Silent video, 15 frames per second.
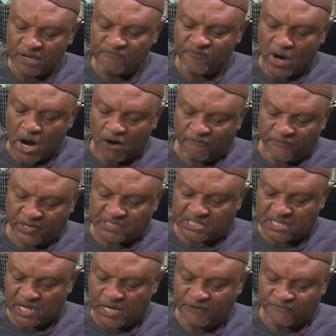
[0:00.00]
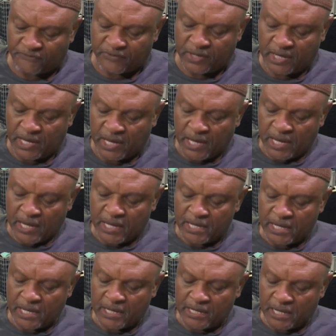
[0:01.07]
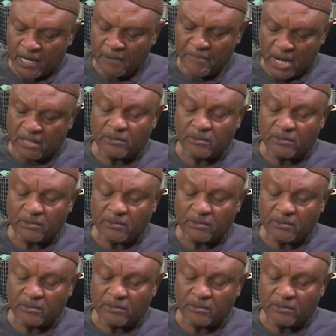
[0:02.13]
slavery. The United States of America? I mean,